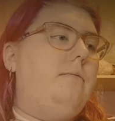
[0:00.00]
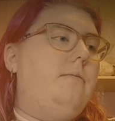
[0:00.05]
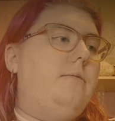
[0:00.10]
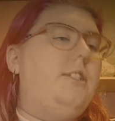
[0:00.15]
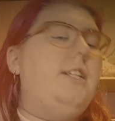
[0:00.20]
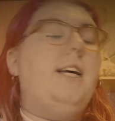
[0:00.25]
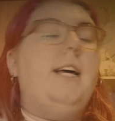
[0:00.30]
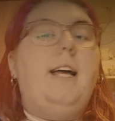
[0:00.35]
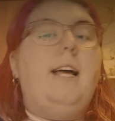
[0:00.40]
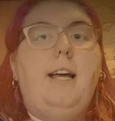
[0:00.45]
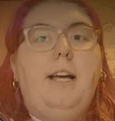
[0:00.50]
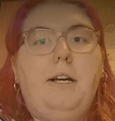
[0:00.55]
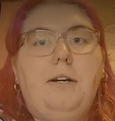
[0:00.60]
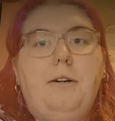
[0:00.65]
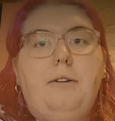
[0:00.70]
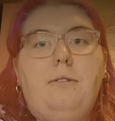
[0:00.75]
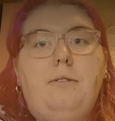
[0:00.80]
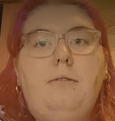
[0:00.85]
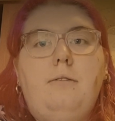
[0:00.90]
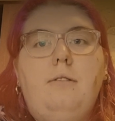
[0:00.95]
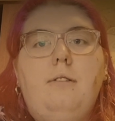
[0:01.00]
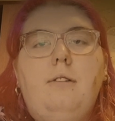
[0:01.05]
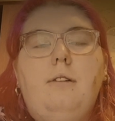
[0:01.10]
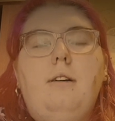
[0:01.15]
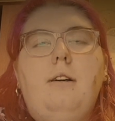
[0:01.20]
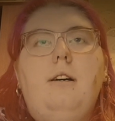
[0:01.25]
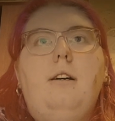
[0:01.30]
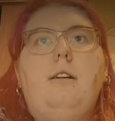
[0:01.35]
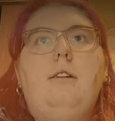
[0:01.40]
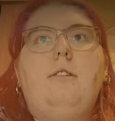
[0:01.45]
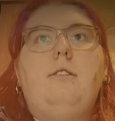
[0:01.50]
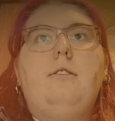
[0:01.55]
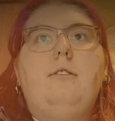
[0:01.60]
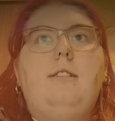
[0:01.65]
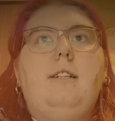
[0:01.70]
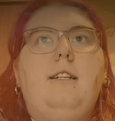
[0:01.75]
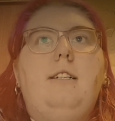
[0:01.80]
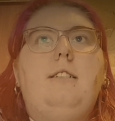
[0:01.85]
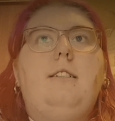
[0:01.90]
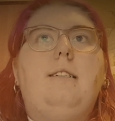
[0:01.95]
heal
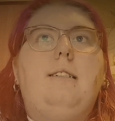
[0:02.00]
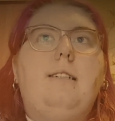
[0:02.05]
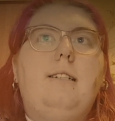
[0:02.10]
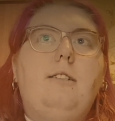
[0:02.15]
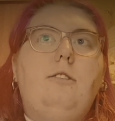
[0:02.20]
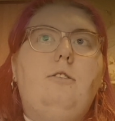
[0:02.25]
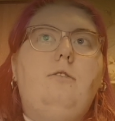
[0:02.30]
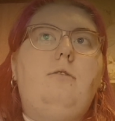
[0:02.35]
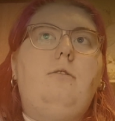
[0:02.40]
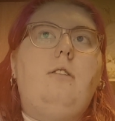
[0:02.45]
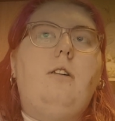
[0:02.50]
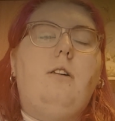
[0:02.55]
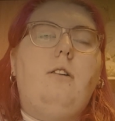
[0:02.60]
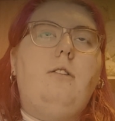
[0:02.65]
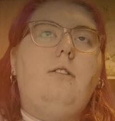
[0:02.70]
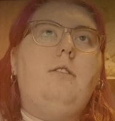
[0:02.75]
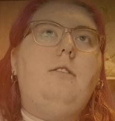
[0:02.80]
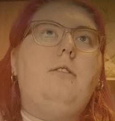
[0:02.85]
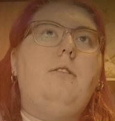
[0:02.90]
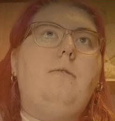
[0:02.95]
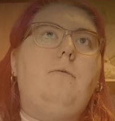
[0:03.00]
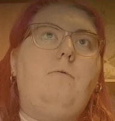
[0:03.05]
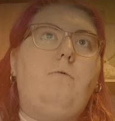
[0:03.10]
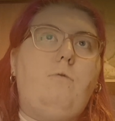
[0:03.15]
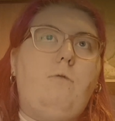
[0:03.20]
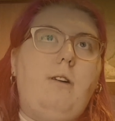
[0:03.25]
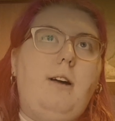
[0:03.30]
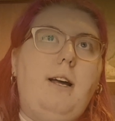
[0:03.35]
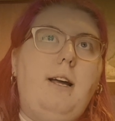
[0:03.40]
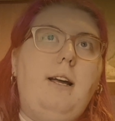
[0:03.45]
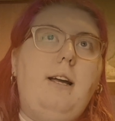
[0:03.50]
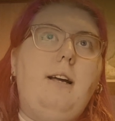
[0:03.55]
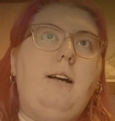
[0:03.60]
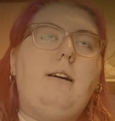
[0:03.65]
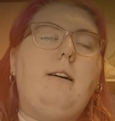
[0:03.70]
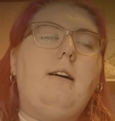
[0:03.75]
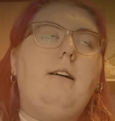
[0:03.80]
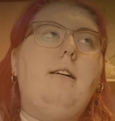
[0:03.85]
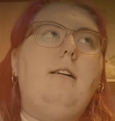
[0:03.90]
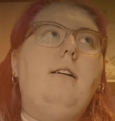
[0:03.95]
because it's still kind of
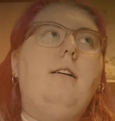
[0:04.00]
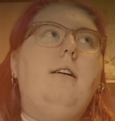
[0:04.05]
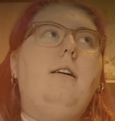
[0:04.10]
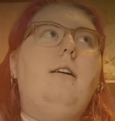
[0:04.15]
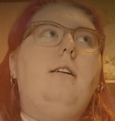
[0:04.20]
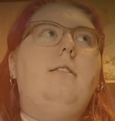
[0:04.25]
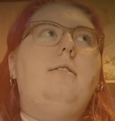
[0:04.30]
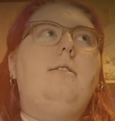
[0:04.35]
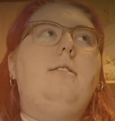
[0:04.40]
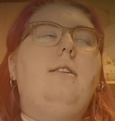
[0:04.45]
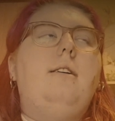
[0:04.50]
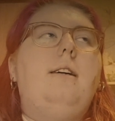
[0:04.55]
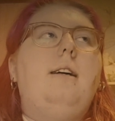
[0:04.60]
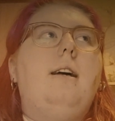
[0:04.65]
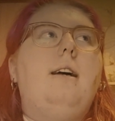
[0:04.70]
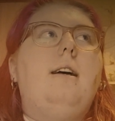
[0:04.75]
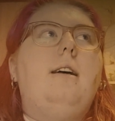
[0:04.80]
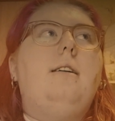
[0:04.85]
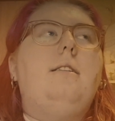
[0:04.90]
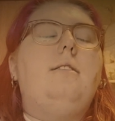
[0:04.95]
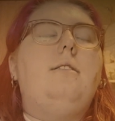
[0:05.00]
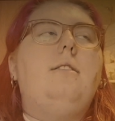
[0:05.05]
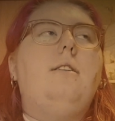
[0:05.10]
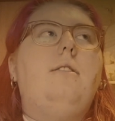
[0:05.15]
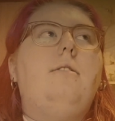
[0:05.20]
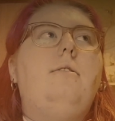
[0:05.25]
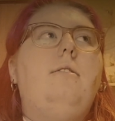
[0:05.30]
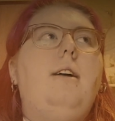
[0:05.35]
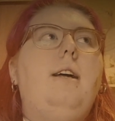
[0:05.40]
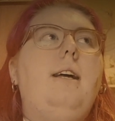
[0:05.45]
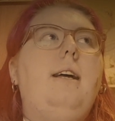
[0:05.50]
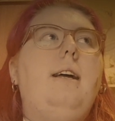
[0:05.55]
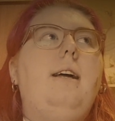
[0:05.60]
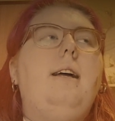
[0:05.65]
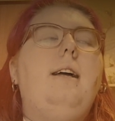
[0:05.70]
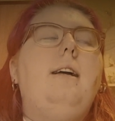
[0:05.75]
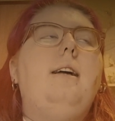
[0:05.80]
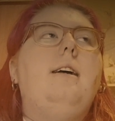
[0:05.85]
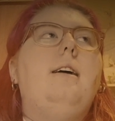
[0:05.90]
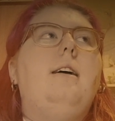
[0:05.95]
weak. So yeah, so
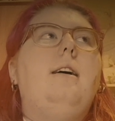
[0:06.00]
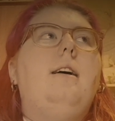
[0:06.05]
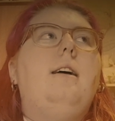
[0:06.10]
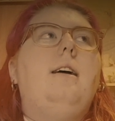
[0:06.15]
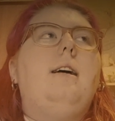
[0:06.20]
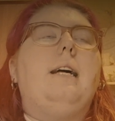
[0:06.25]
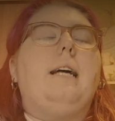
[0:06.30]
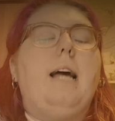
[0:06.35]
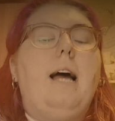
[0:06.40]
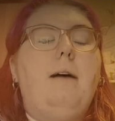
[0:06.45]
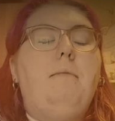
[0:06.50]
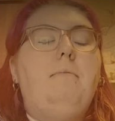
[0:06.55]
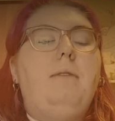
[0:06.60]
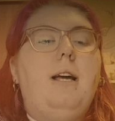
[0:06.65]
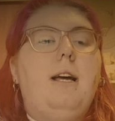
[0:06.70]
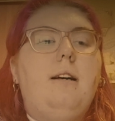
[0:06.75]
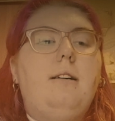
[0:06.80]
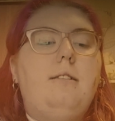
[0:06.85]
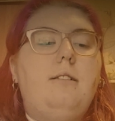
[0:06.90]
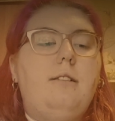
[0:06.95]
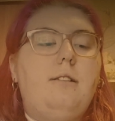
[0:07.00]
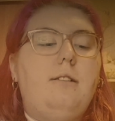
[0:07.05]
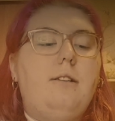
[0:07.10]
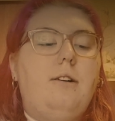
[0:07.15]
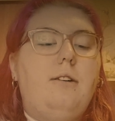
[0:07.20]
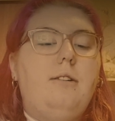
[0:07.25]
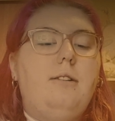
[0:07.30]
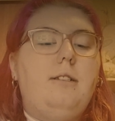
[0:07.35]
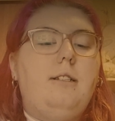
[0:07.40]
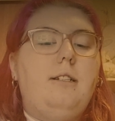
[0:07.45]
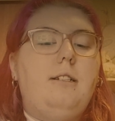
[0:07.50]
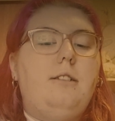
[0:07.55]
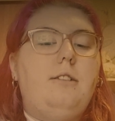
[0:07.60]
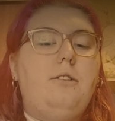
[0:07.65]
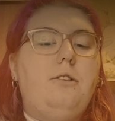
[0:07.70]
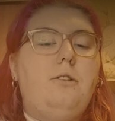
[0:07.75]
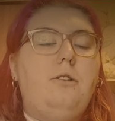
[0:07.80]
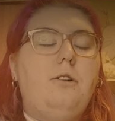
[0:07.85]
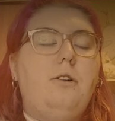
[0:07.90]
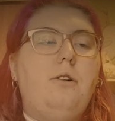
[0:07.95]
he gave me exercises
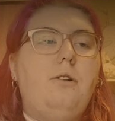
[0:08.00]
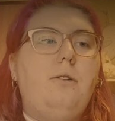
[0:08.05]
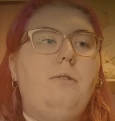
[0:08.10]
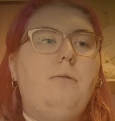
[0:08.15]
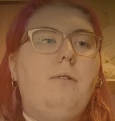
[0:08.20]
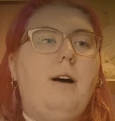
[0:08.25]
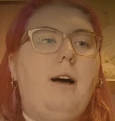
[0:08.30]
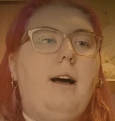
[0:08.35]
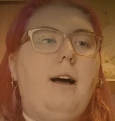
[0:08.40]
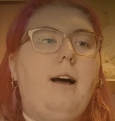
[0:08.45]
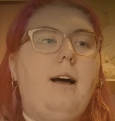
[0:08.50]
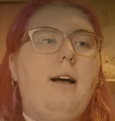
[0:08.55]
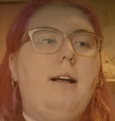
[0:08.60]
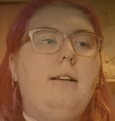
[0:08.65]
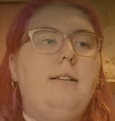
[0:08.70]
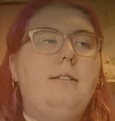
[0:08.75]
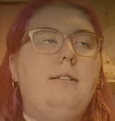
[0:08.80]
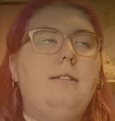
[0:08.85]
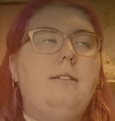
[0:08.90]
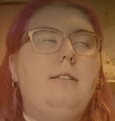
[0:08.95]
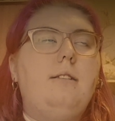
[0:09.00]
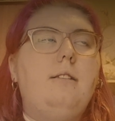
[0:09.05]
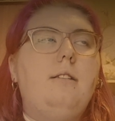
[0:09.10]
to do, and